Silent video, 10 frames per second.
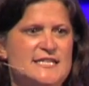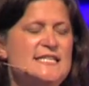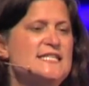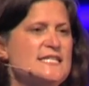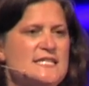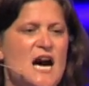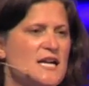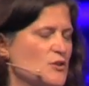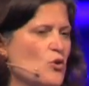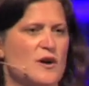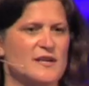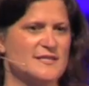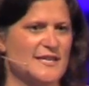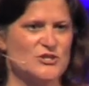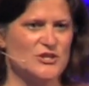this is not an
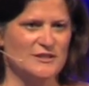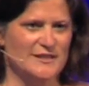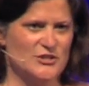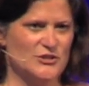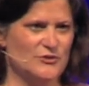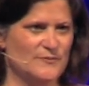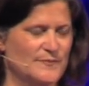organizational issue.